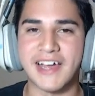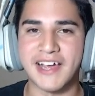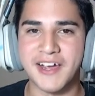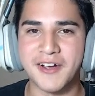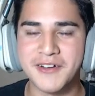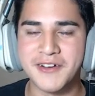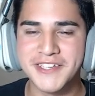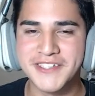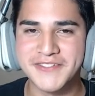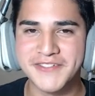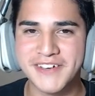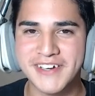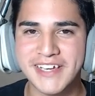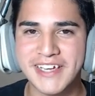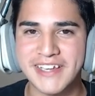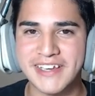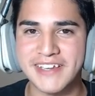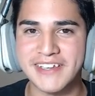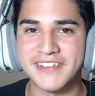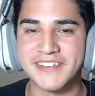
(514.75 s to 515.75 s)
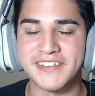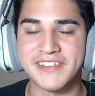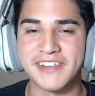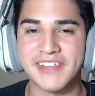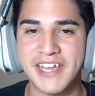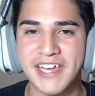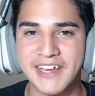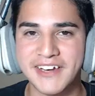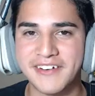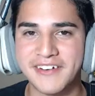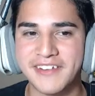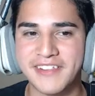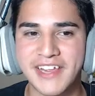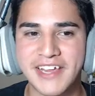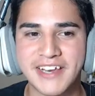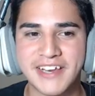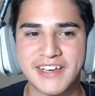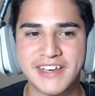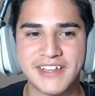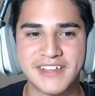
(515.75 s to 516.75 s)
I always forget. It's later
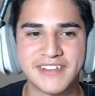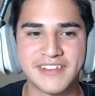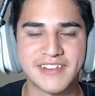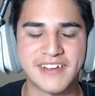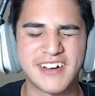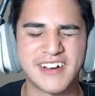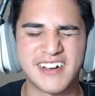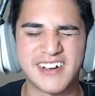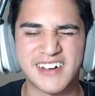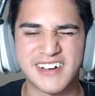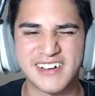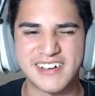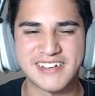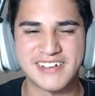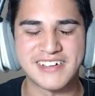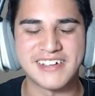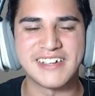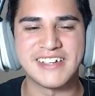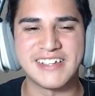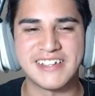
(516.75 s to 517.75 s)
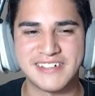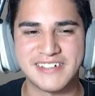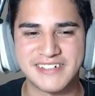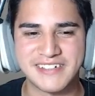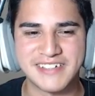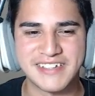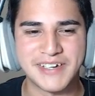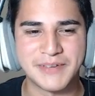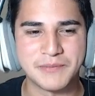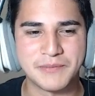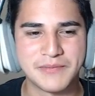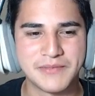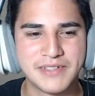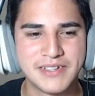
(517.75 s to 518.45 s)
than it is. Ah, oh, yeah. yep.